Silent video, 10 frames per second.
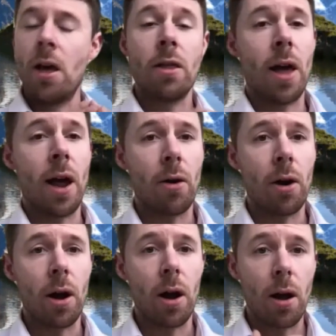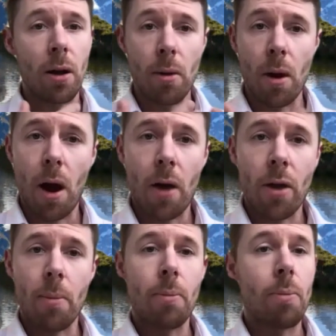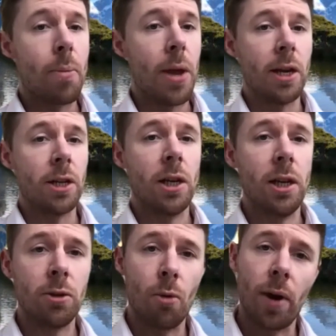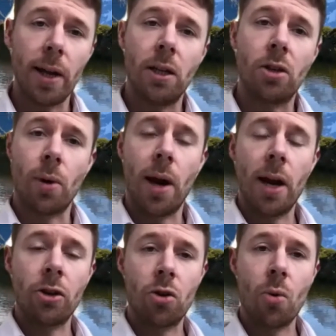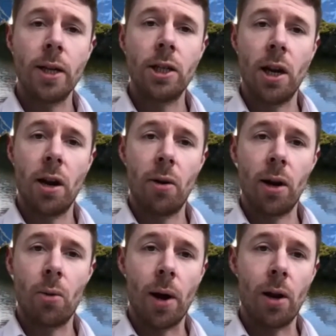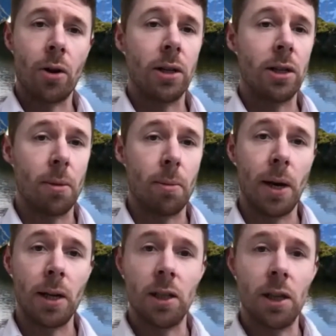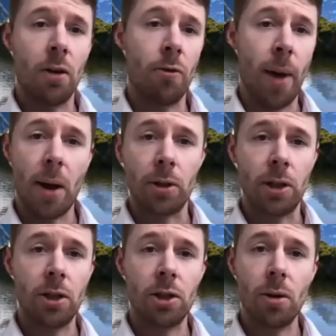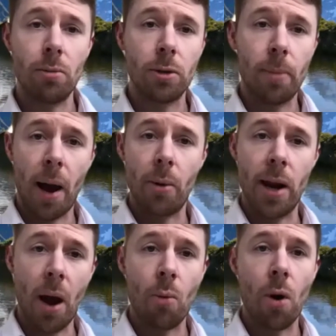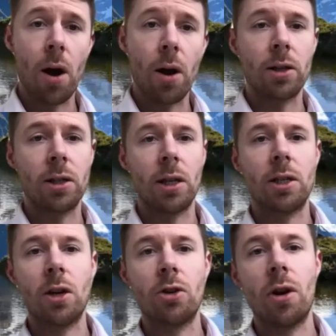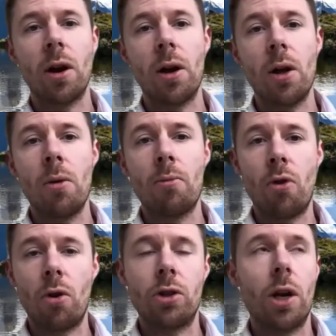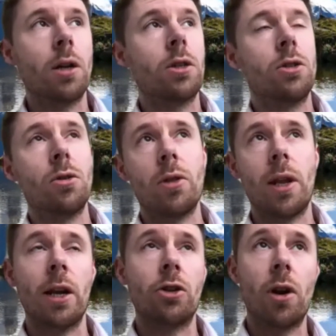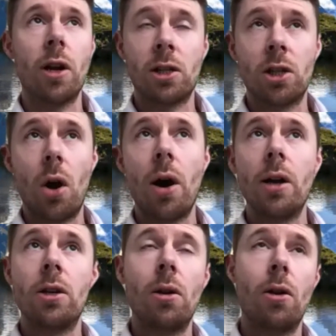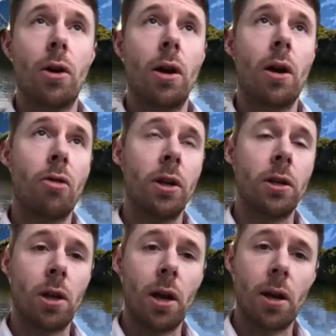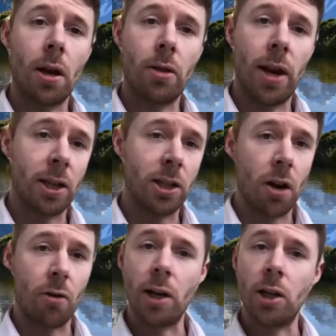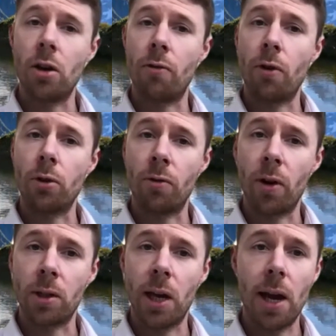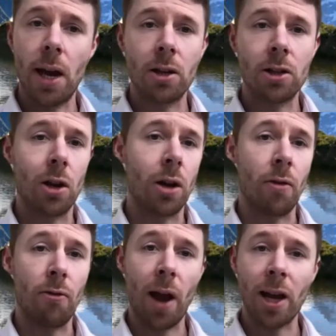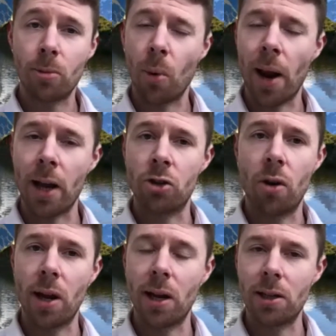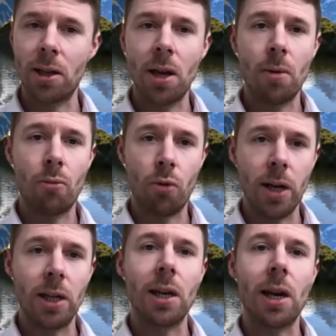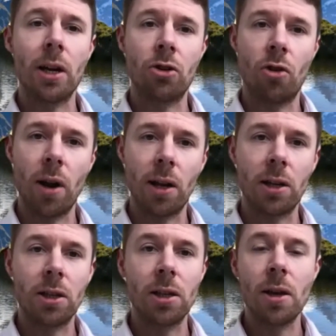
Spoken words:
There are other PhDs more related to electrical engineering, where you're looking at stability of power systems, power networks, etc. Projects on the electronics side, looking at things like the next generation of photovoltaics, looking at flexible electronics, printed electronics.